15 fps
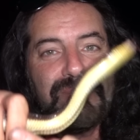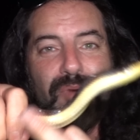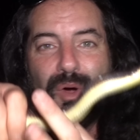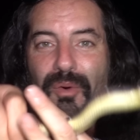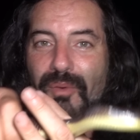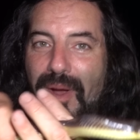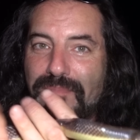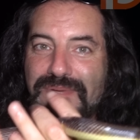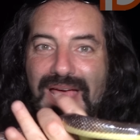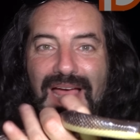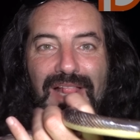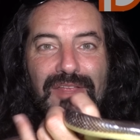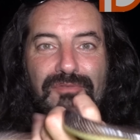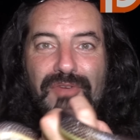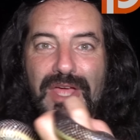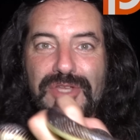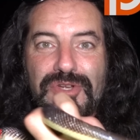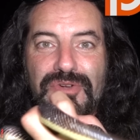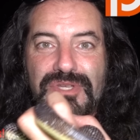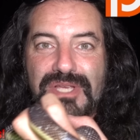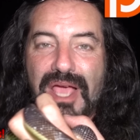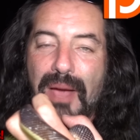more reptile
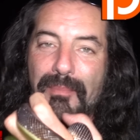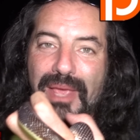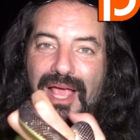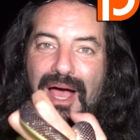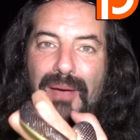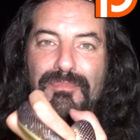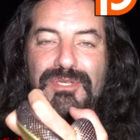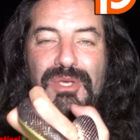adventures coming up,